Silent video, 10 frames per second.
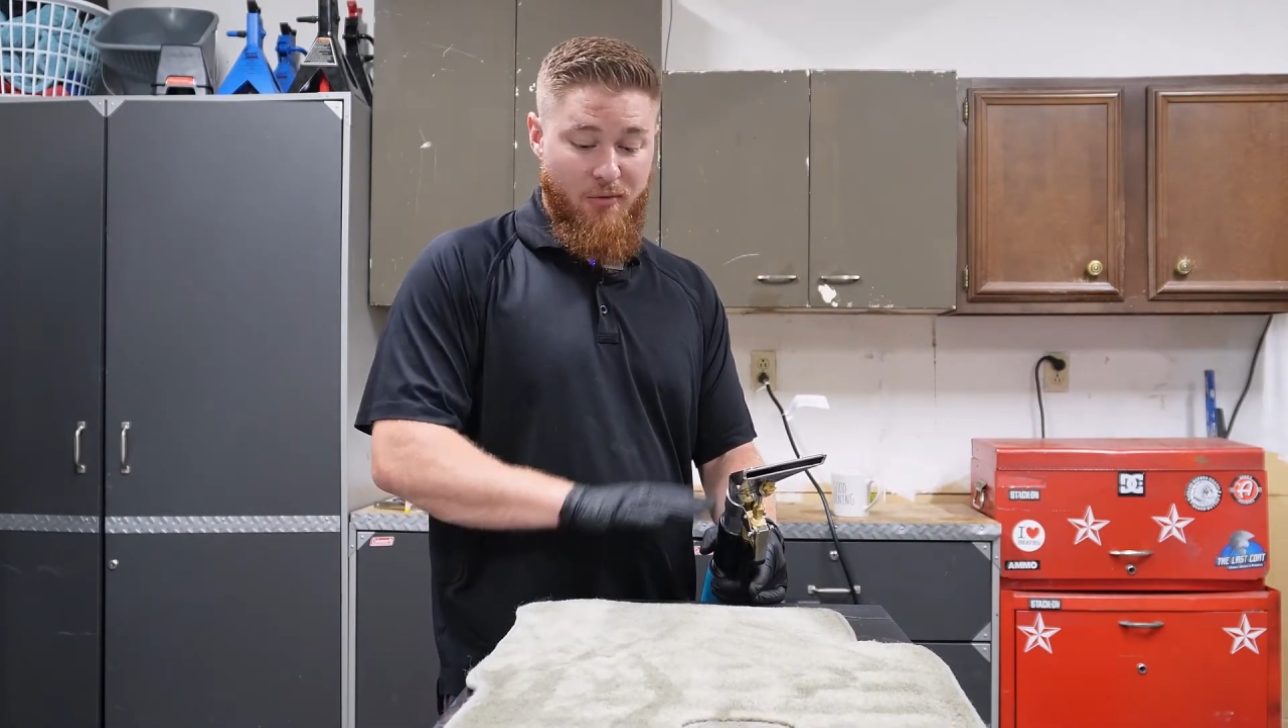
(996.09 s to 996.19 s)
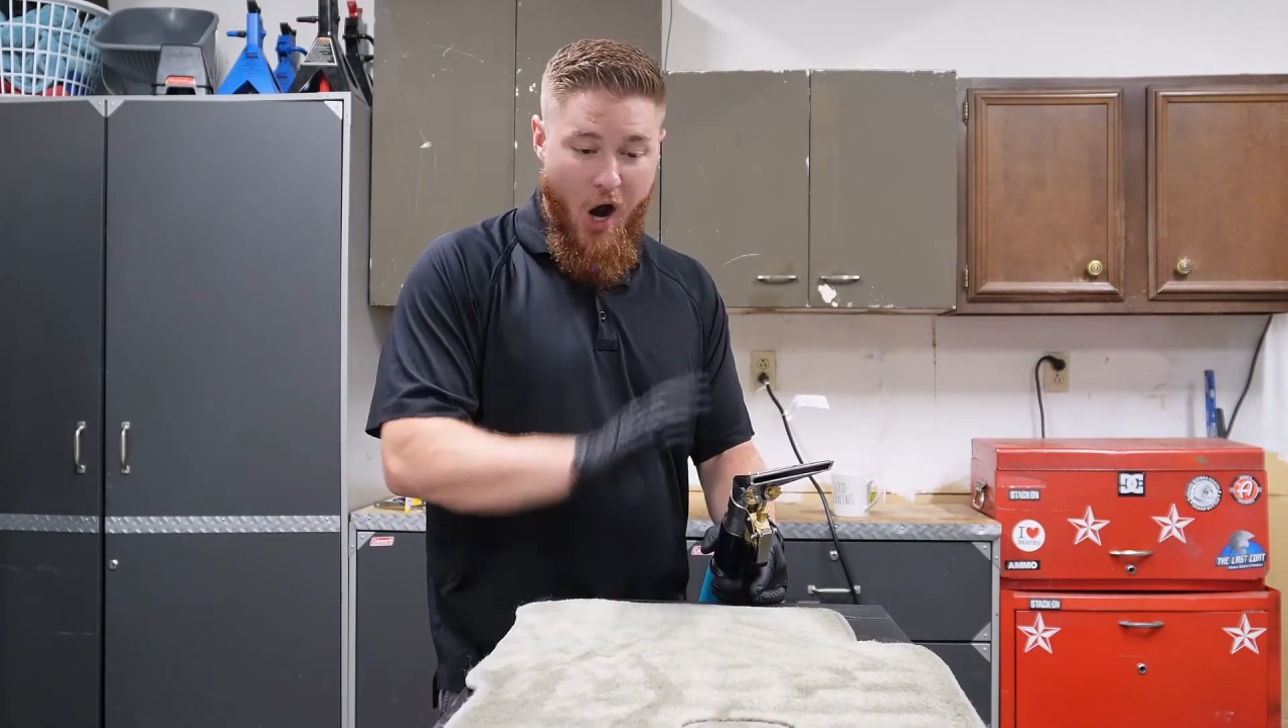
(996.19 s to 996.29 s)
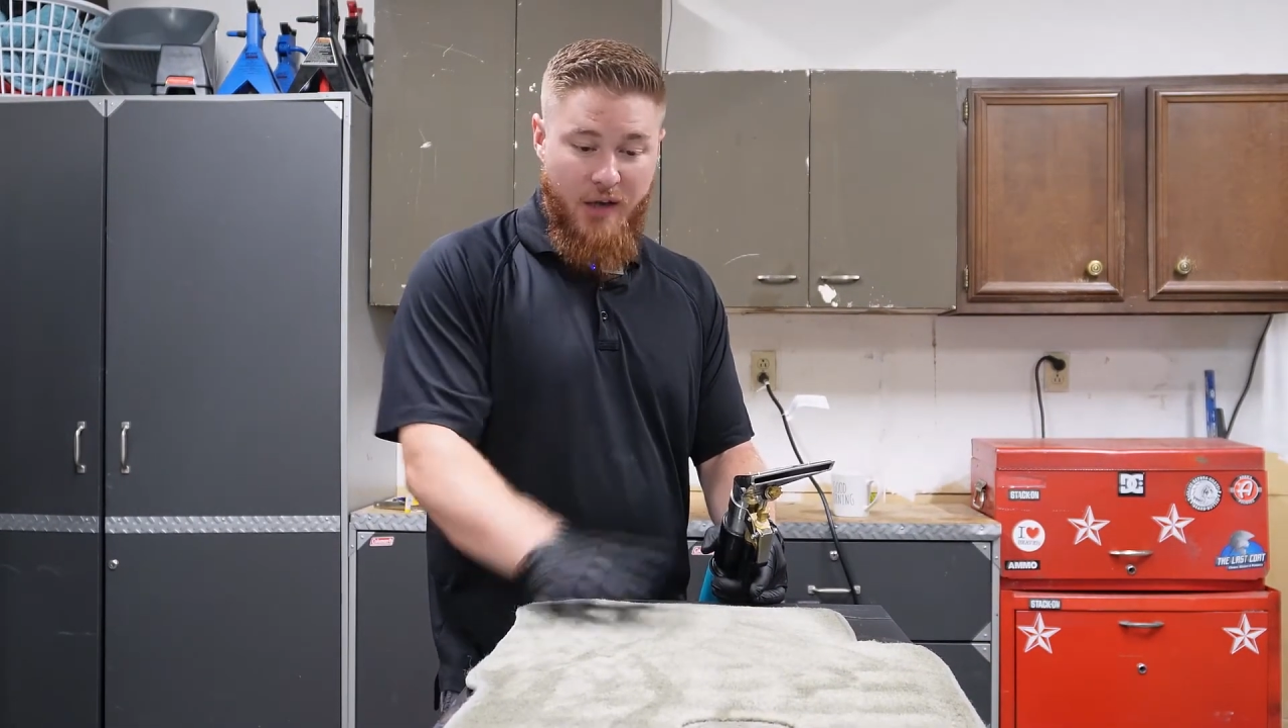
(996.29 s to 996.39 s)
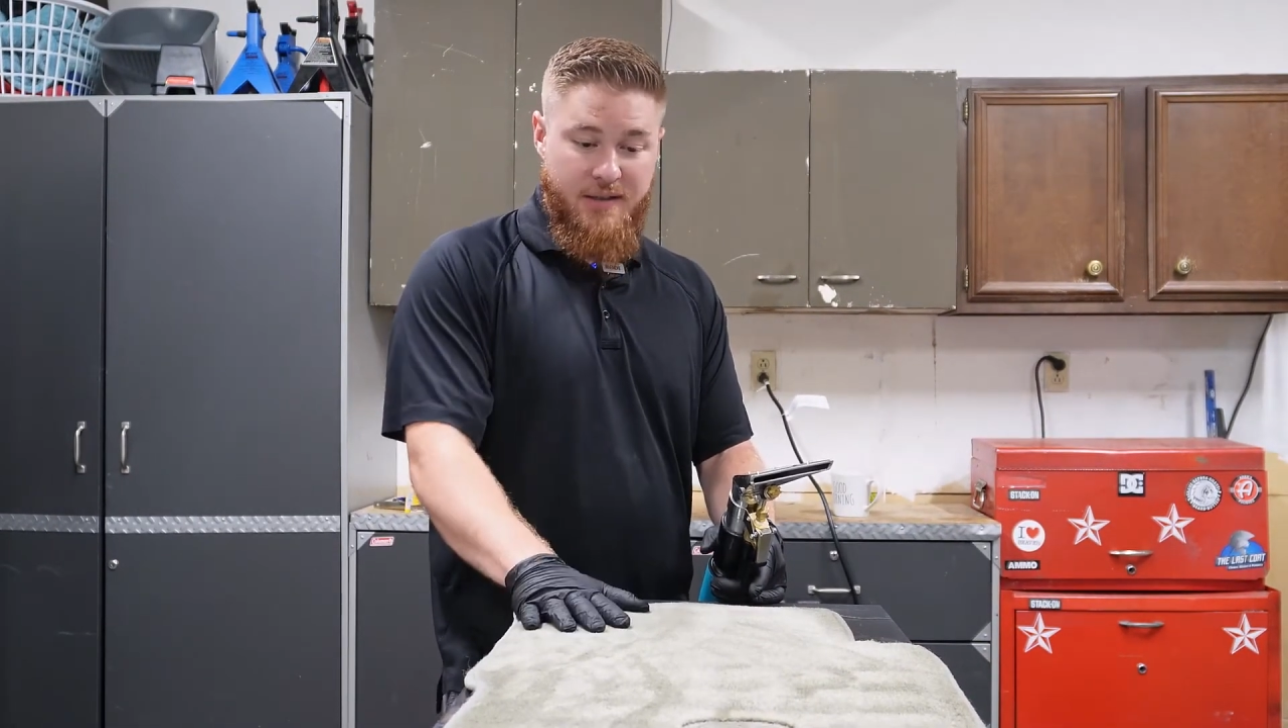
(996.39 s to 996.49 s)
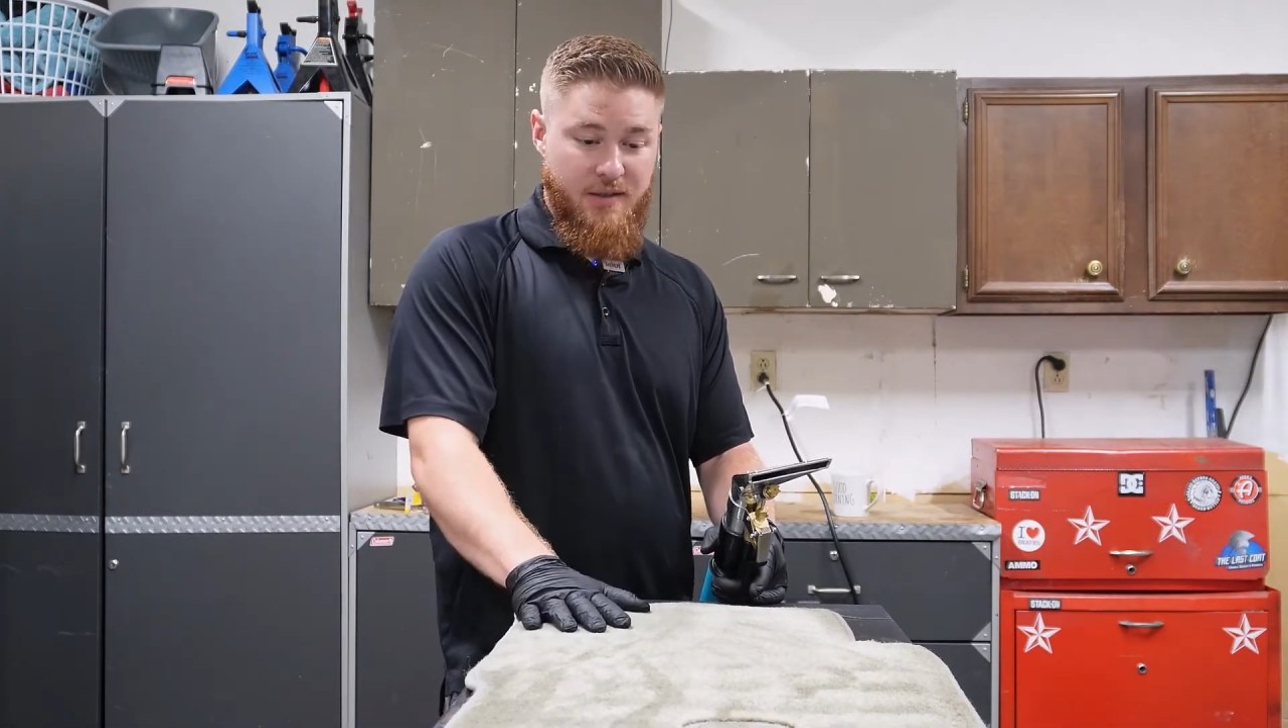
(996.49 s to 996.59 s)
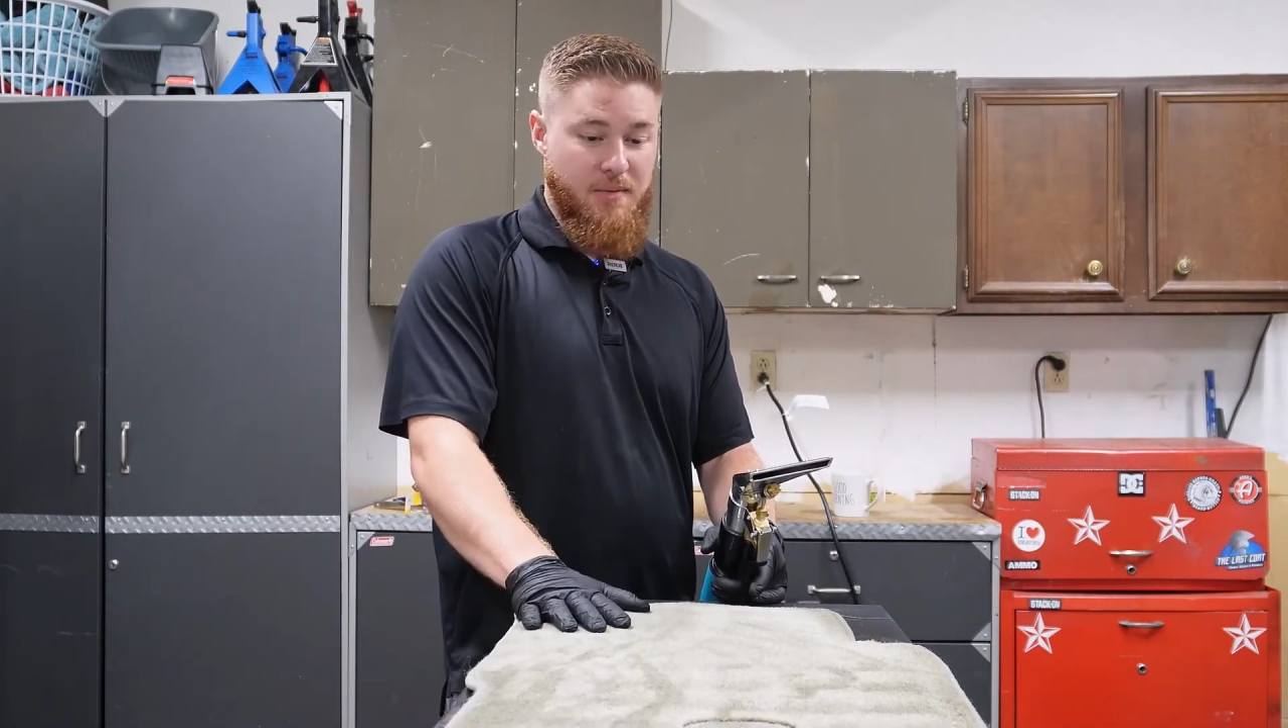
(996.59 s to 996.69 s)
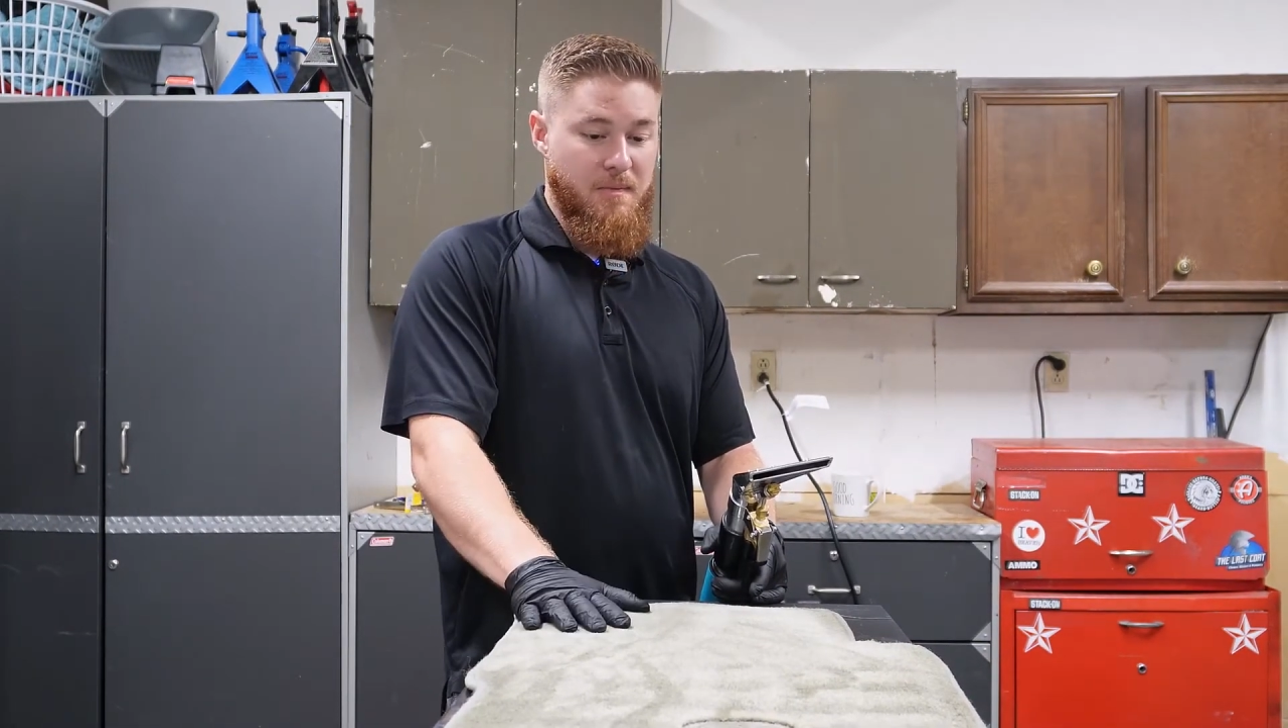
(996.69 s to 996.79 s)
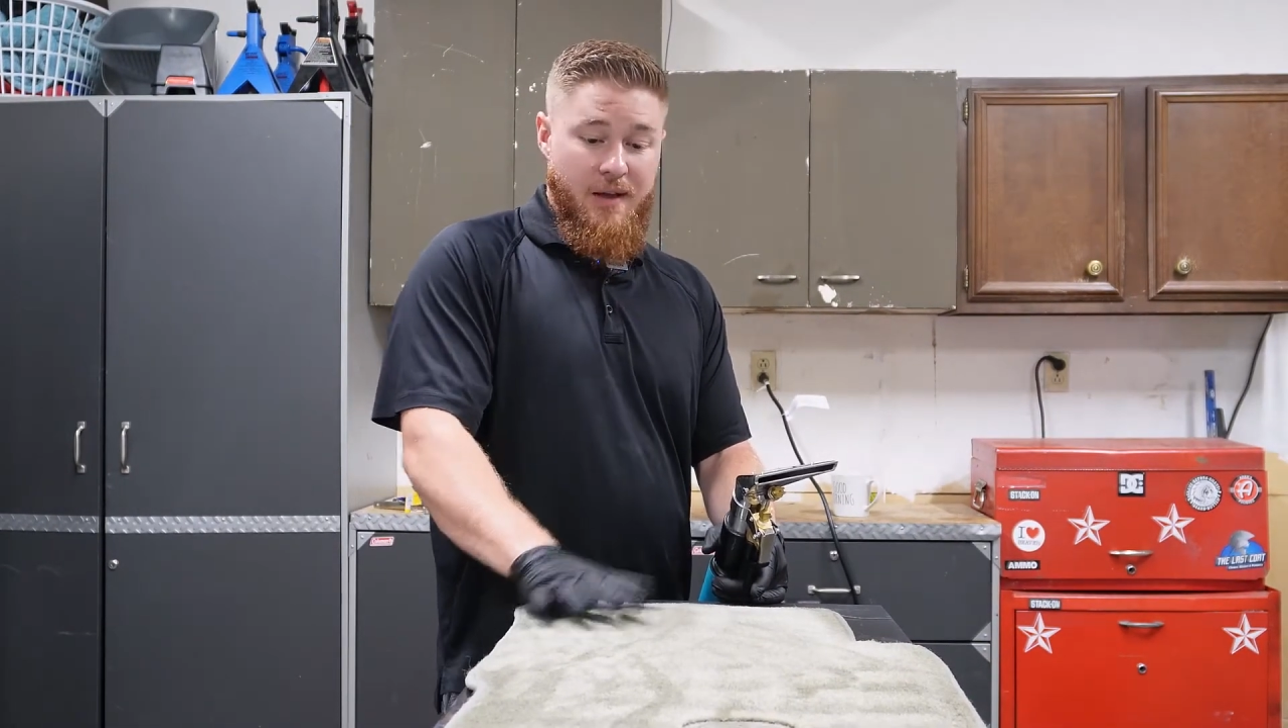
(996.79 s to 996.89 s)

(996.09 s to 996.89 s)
awesome.